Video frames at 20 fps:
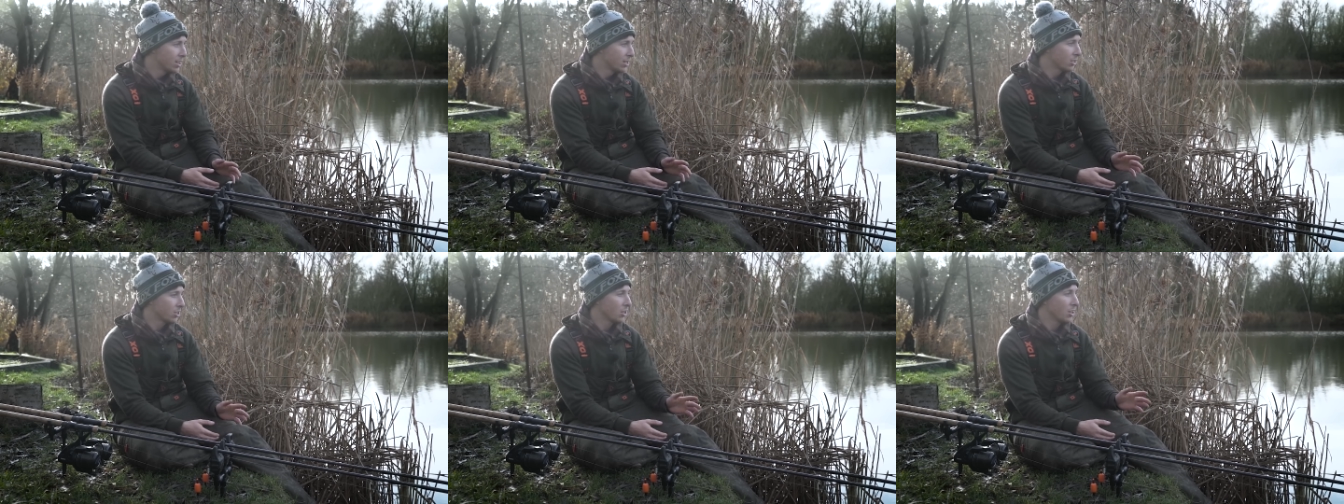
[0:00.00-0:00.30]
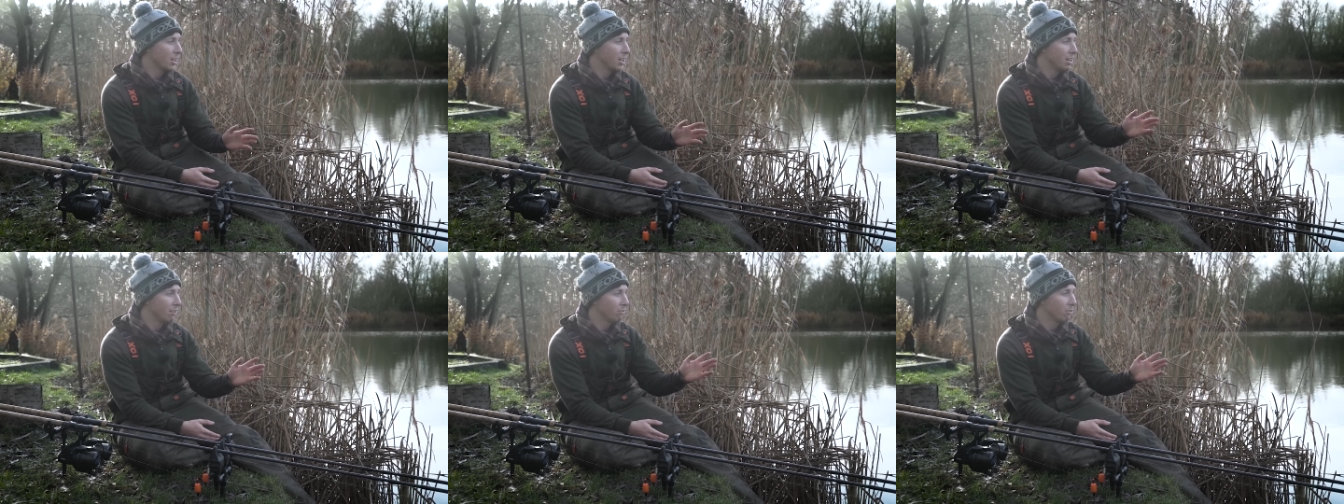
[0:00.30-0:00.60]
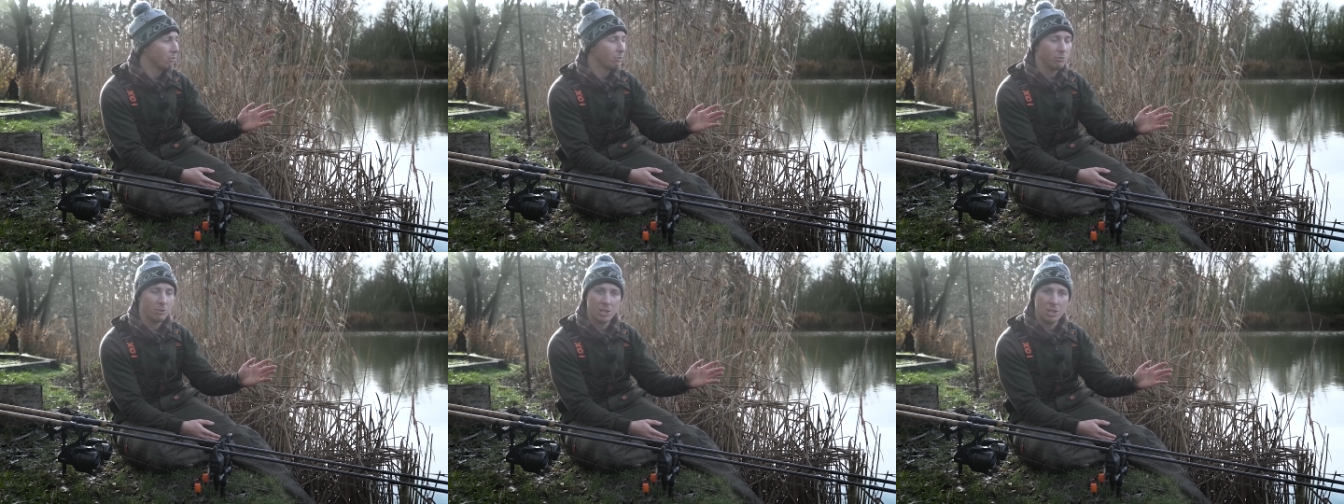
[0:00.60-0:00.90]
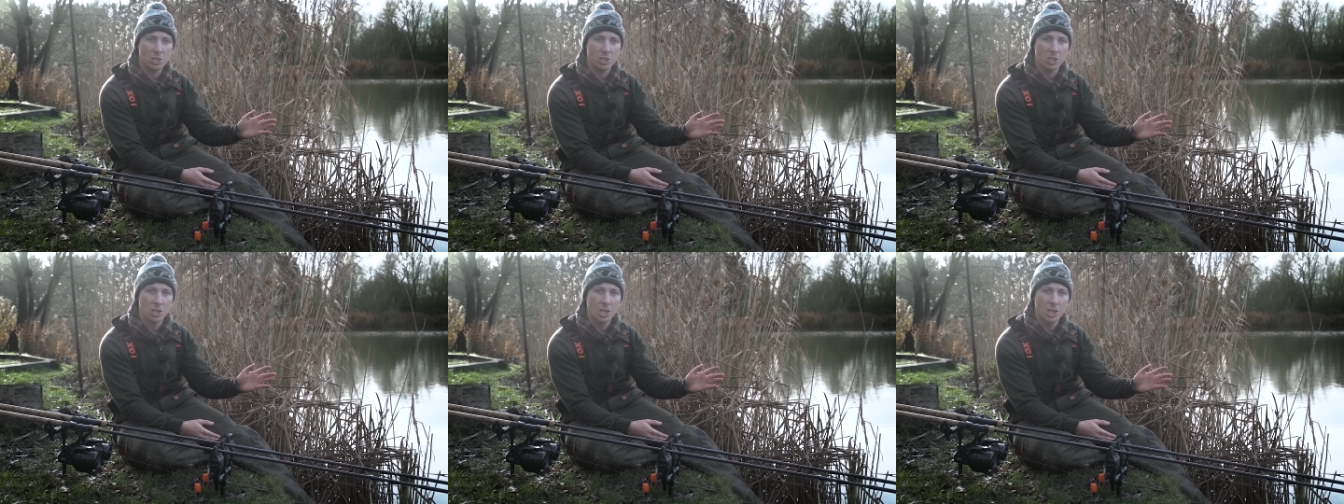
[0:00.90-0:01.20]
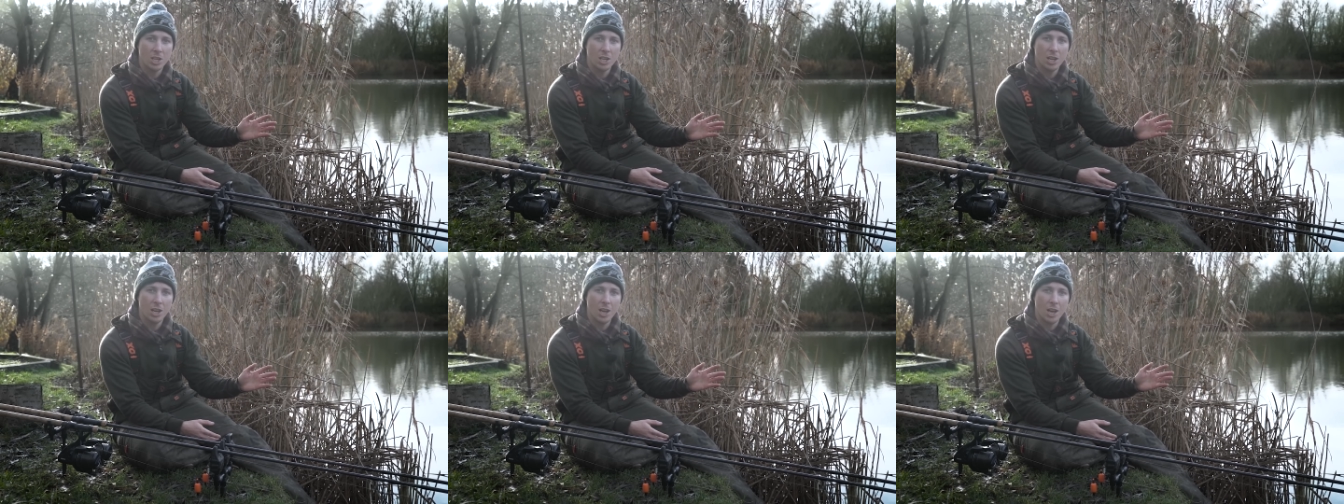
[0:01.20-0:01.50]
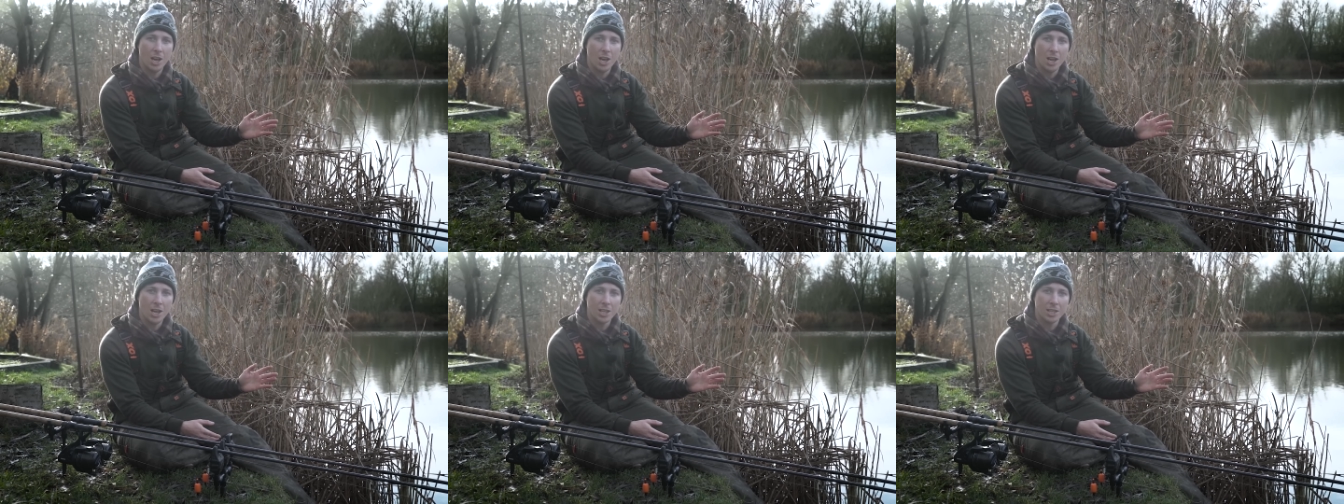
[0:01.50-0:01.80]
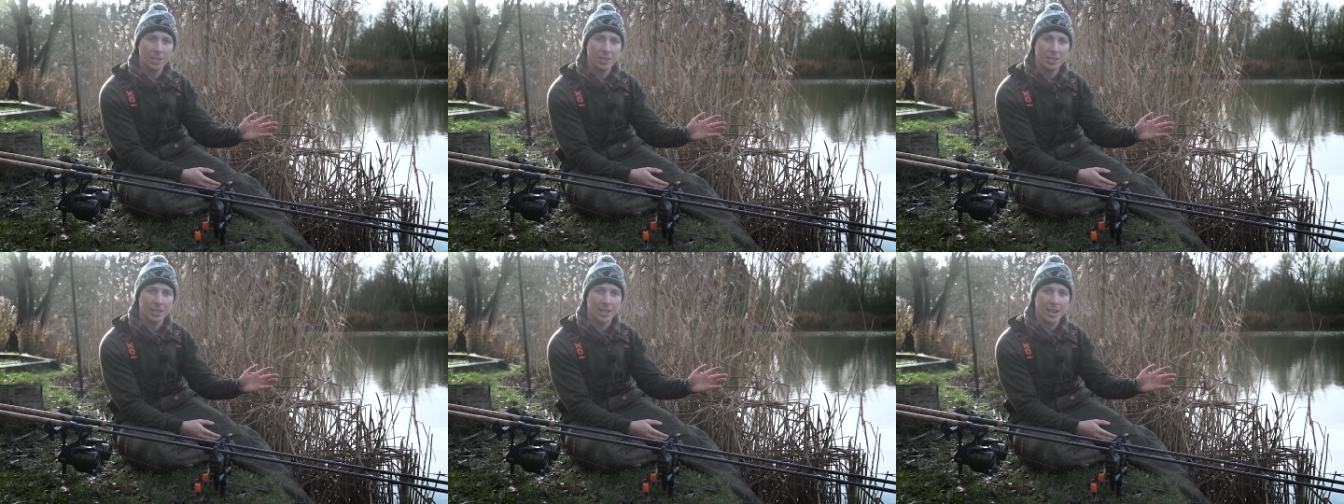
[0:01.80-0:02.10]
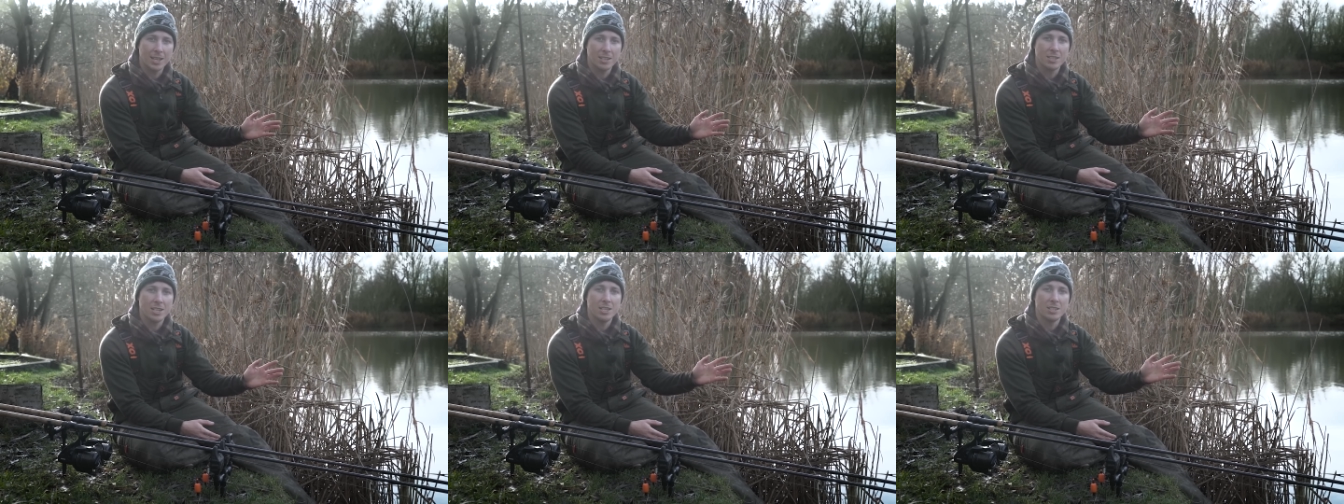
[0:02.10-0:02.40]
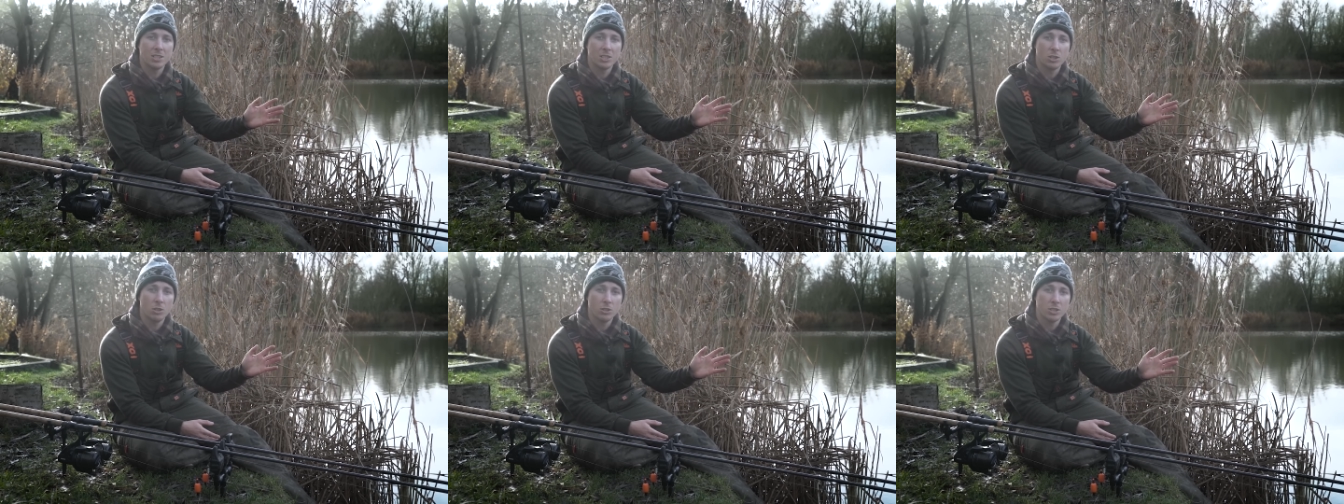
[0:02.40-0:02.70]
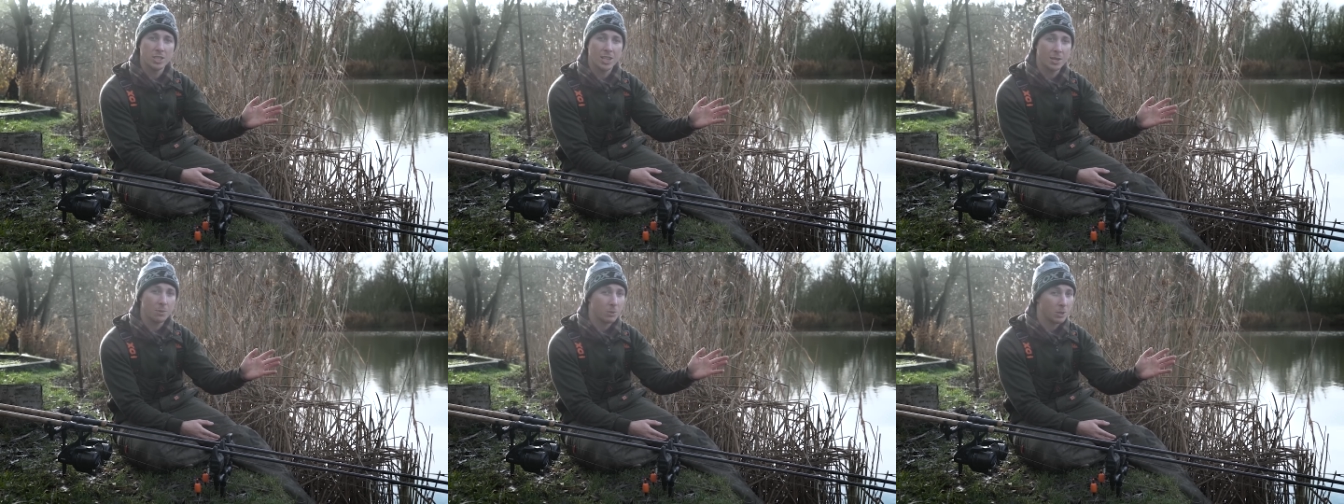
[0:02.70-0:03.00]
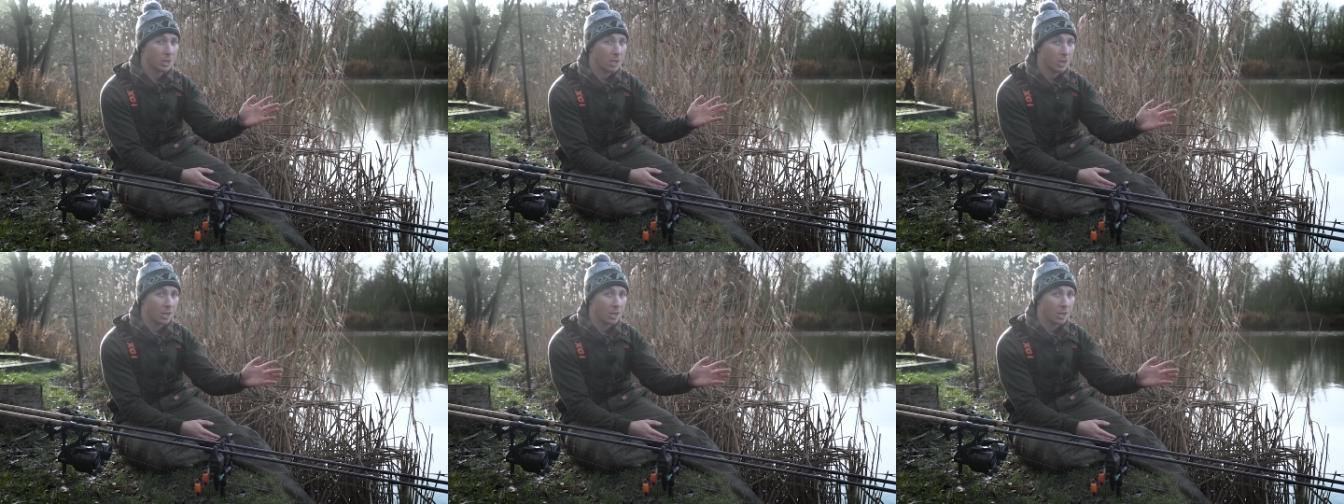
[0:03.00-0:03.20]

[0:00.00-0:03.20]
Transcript: so that if the fish gets into contact with the